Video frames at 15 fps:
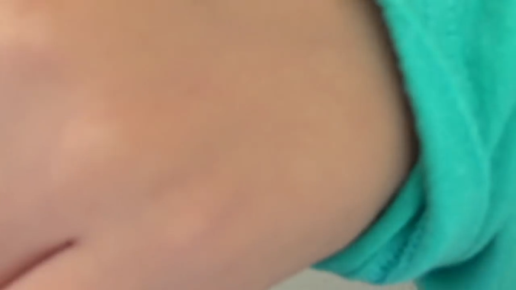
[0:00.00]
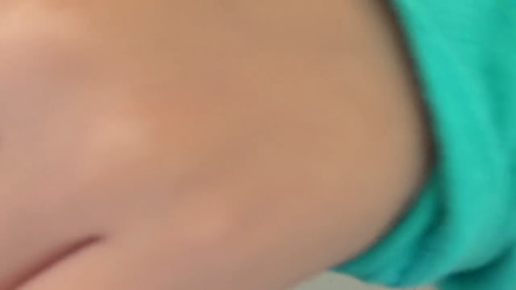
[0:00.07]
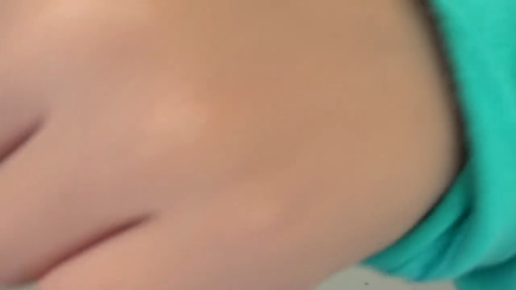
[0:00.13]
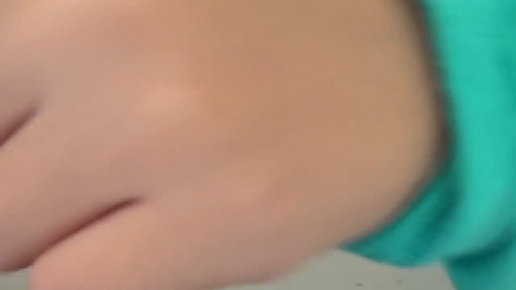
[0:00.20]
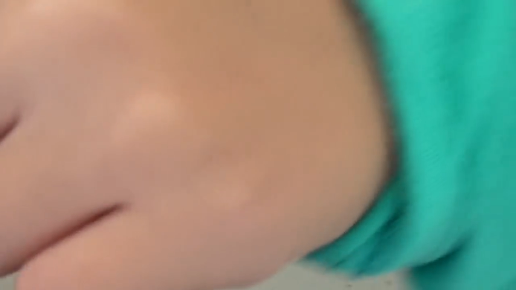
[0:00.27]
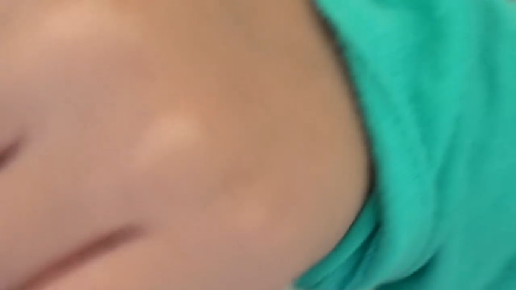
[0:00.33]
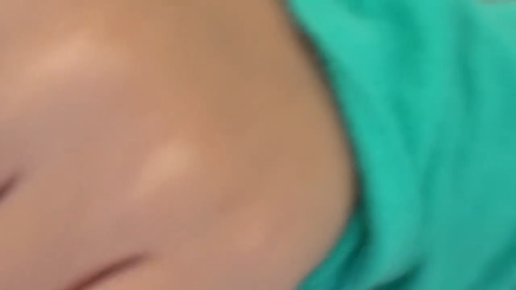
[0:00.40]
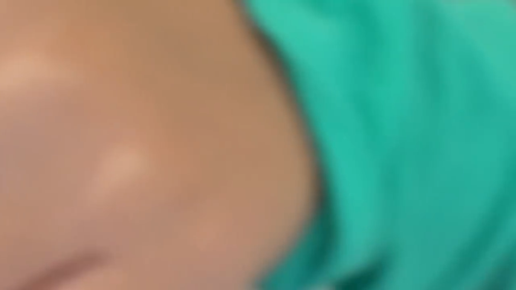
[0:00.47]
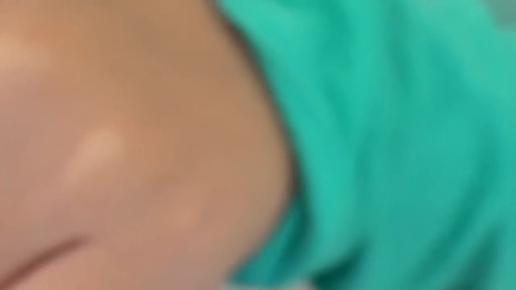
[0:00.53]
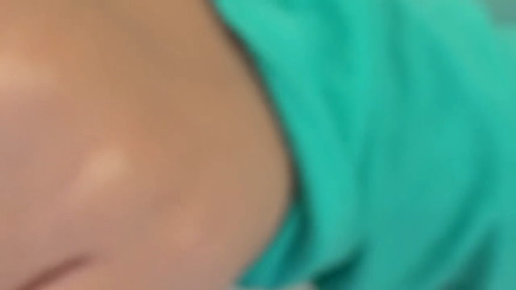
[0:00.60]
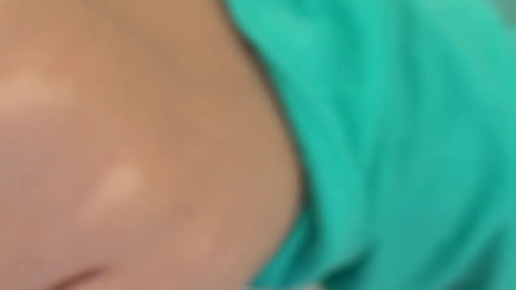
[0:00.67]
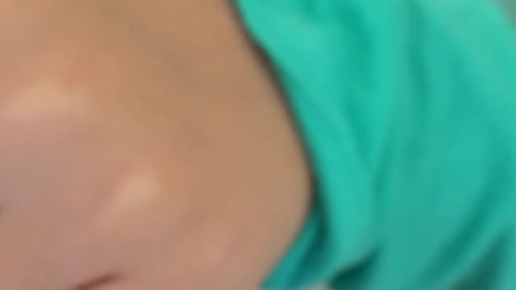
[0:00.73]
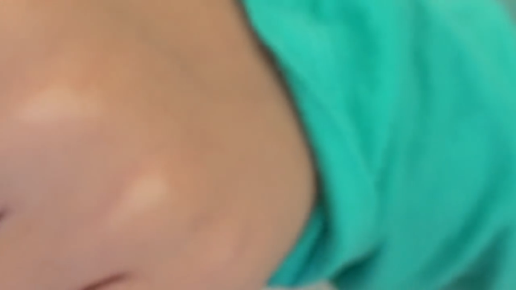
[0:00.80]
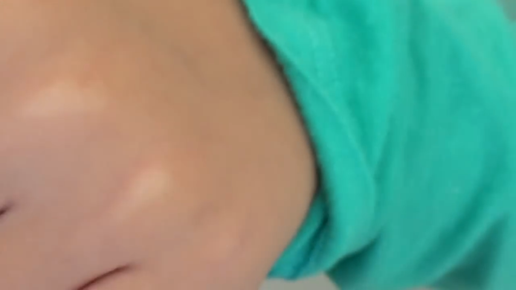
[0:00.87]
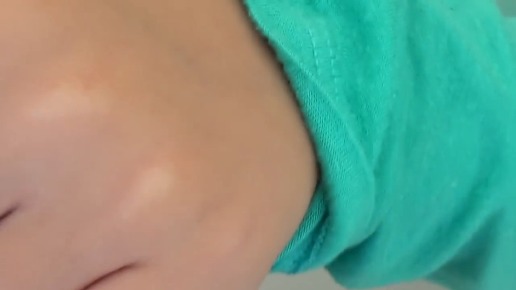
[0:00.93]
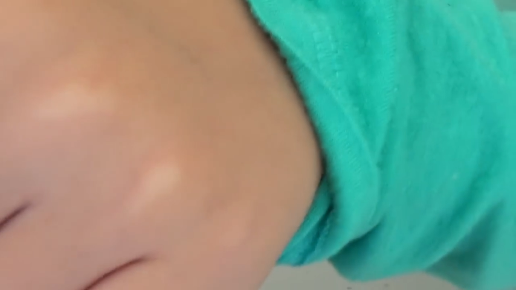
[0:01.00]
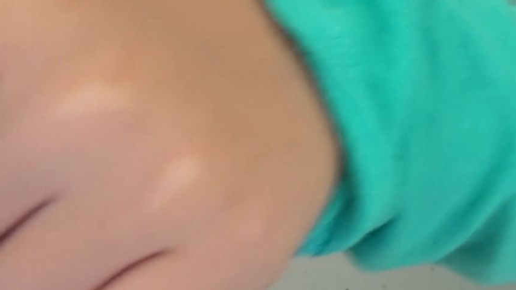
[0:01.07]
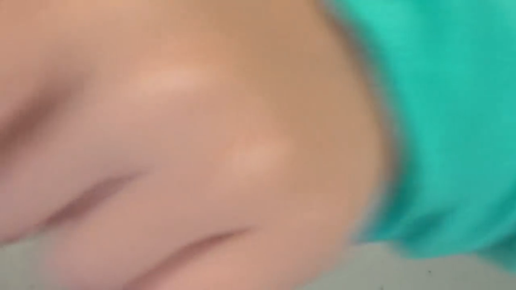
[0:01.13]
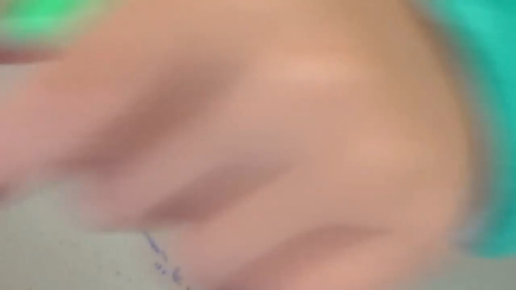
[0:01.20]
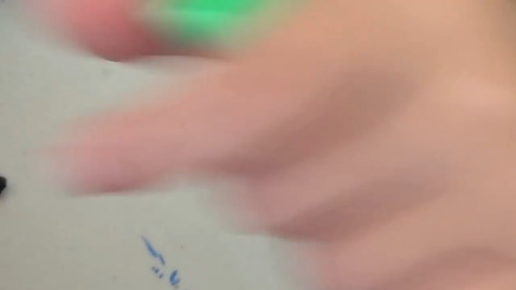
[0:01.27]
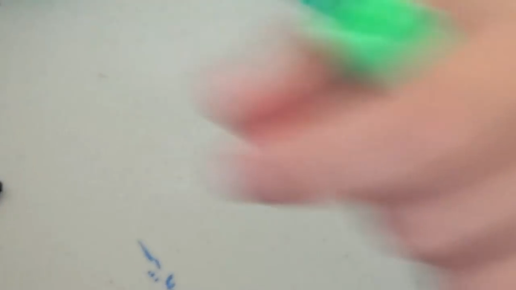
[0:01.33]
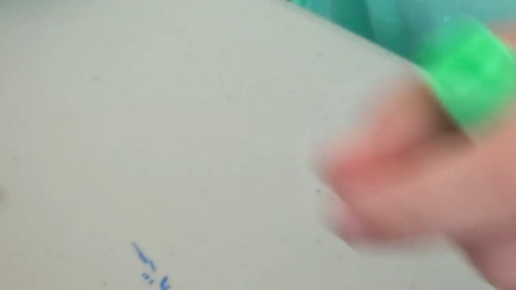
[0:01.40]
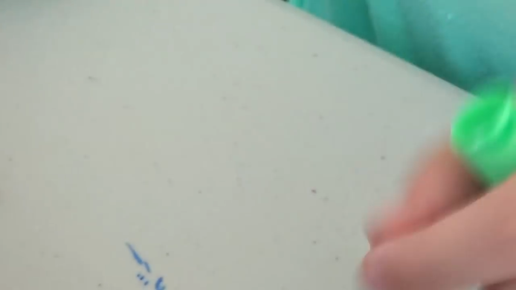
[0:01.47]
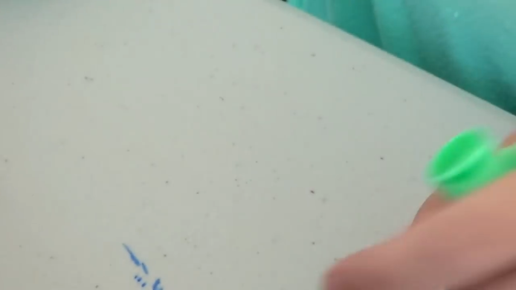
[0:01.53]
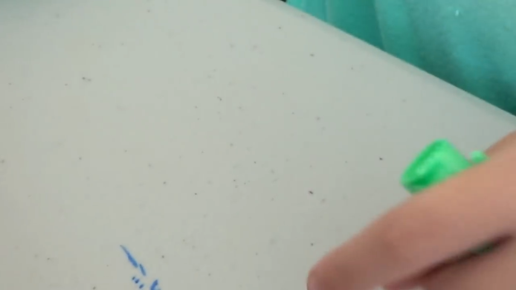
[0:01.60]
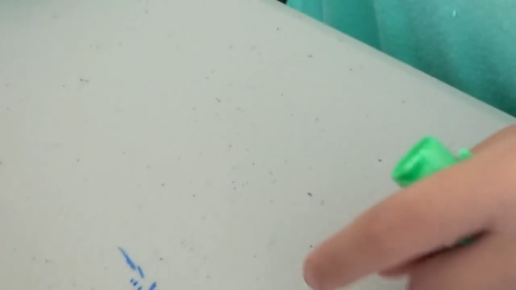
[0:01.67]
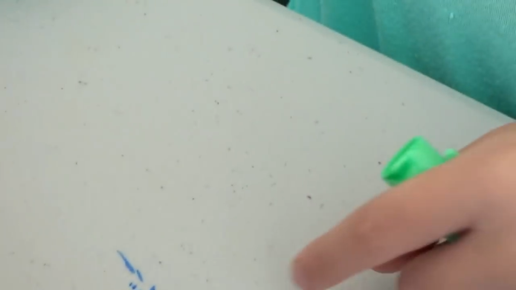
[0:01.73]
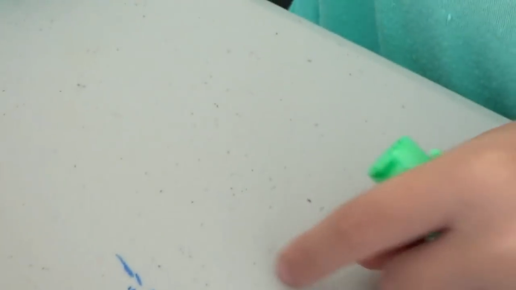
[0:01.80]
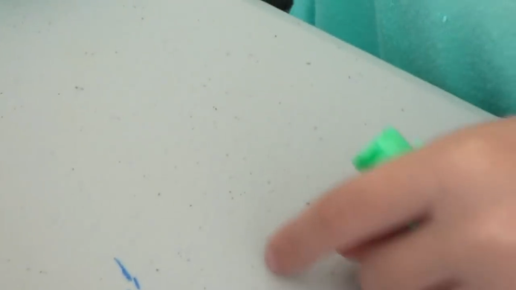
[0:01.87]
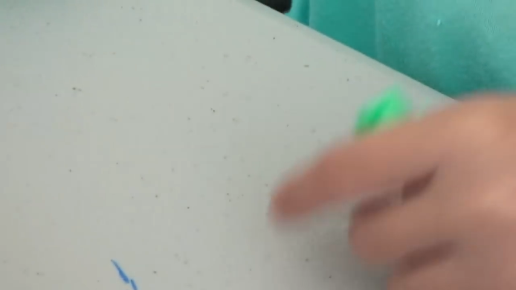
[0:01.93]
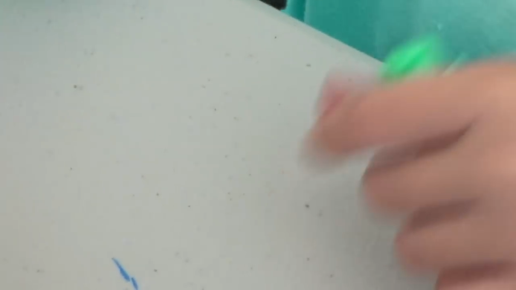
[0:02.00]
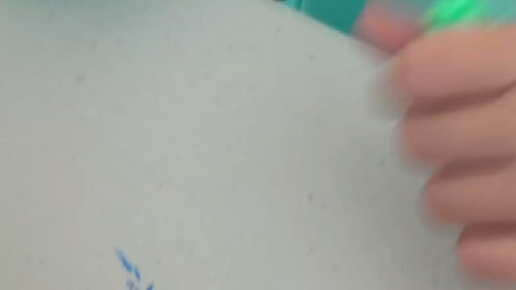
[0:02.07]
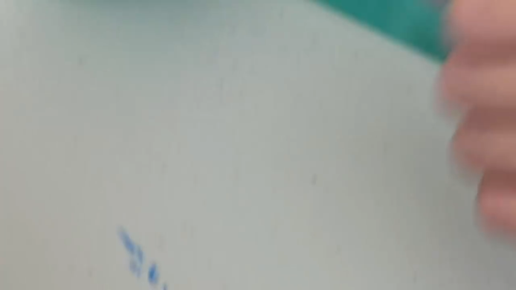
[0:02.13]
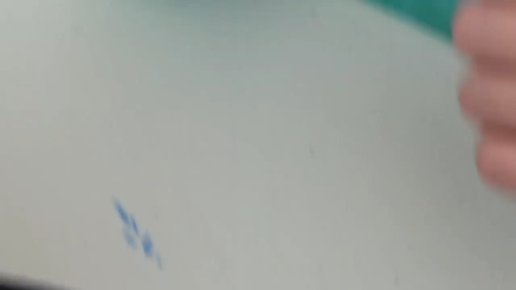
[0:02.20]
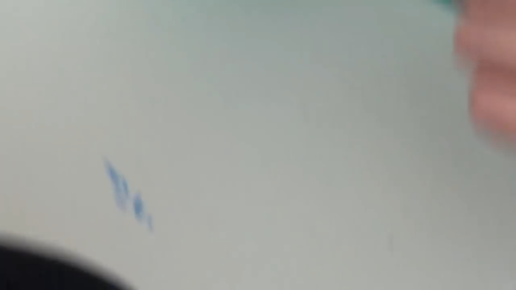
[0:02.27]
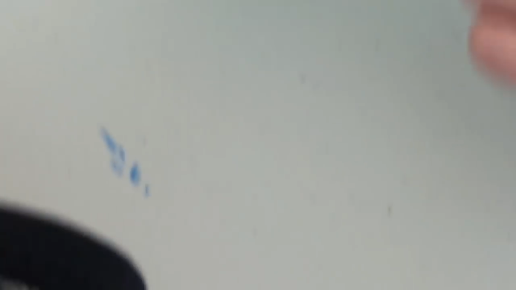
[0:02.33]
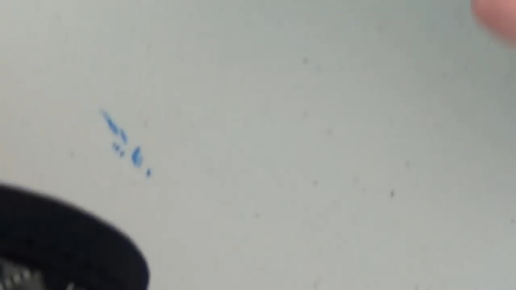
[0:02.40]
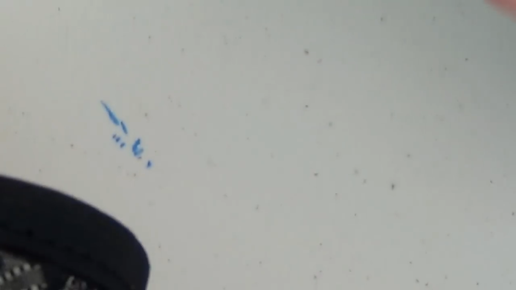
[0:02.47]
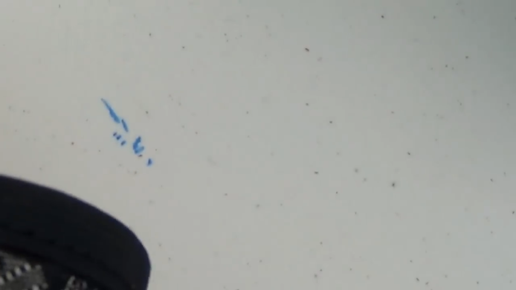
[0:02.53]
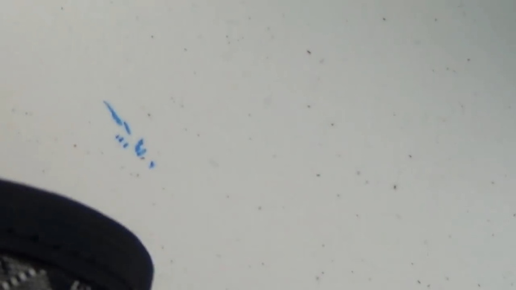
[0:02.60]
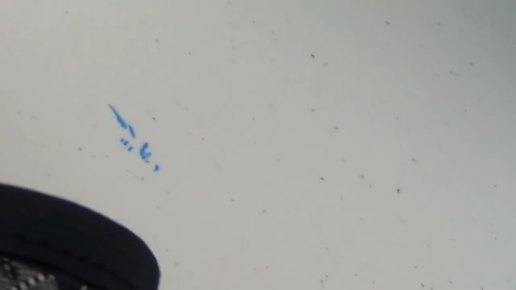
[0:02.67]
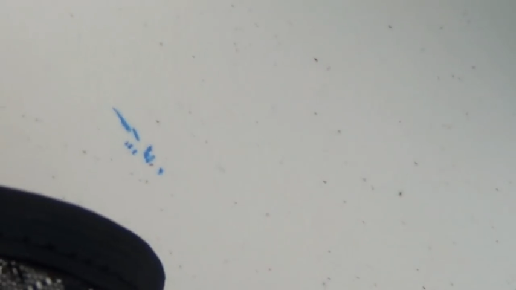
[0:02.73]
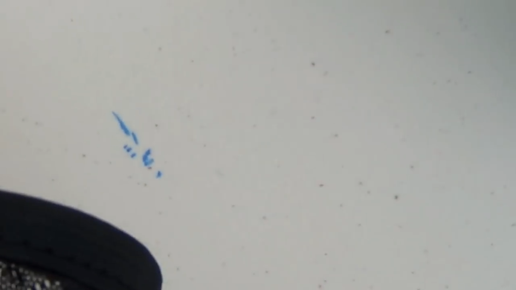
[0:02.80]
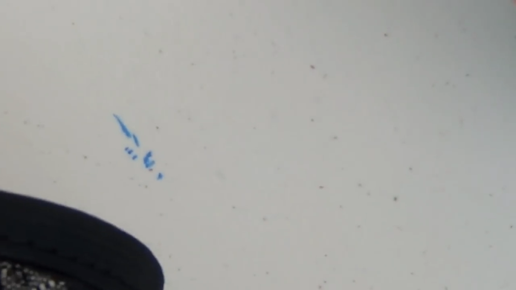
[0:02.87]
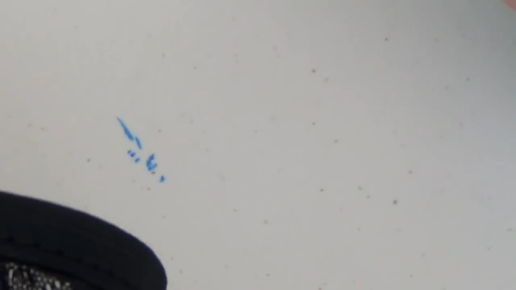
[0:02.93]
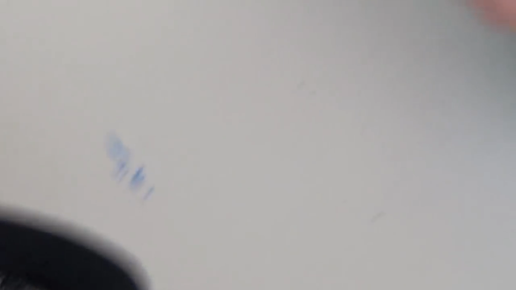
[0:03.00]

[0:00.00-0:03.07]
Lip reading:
(no speaker visible)